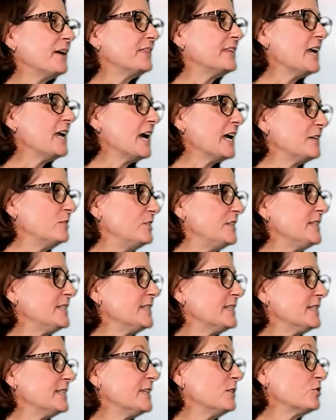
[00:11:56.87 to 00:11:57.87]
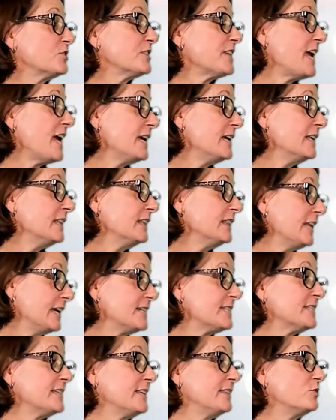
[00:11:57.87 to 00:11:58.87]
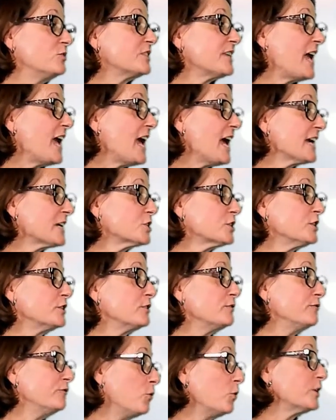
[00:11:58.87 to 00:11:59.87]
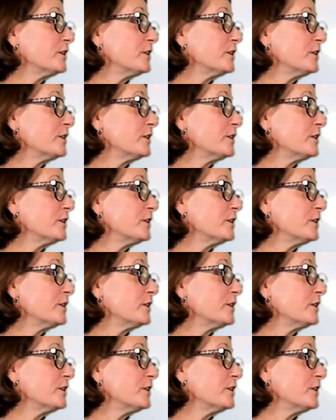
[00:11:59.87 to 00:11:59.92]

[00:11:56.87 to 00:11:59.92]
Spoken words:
the IUDs is there's actually 4